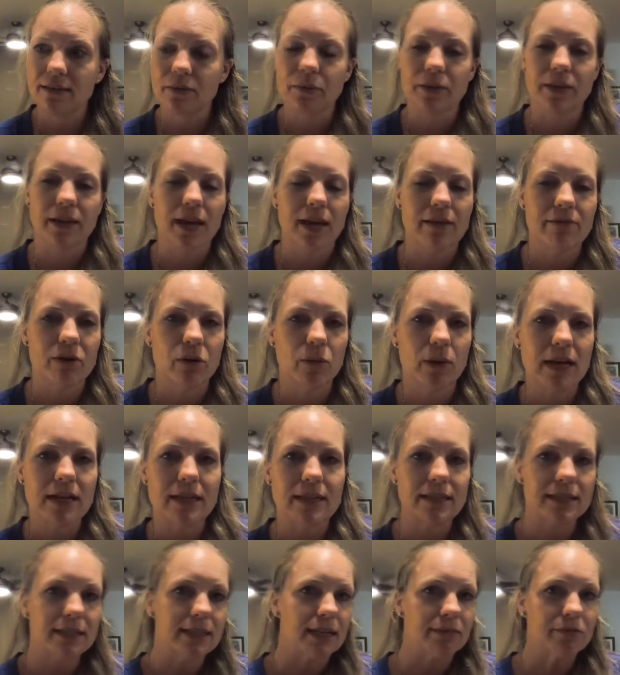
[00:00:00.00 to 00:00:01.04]
We gave it away to
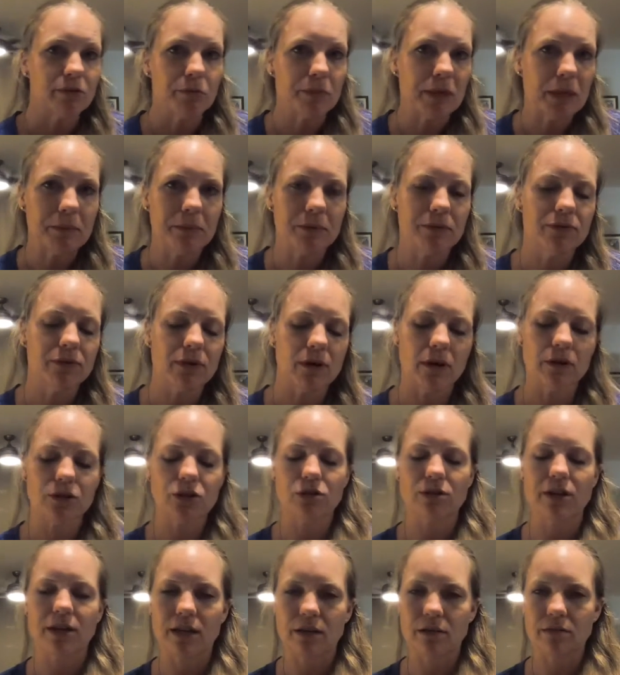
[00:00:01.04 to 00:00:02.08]
several people for our
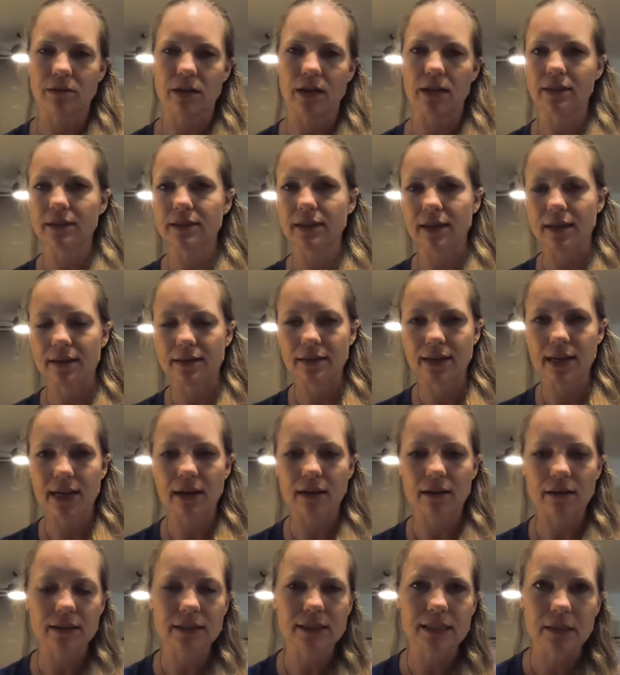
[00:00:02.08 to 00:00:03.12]
trial runs and they
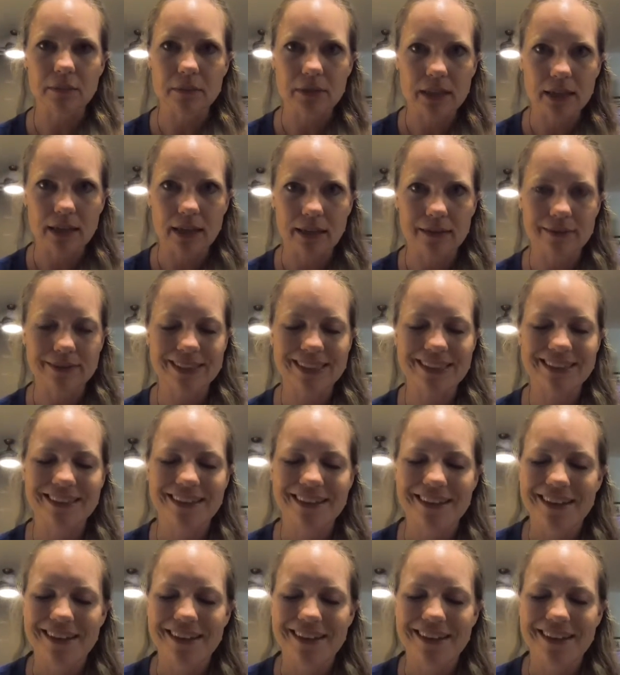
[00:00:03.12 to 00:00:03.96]
all seem to love it.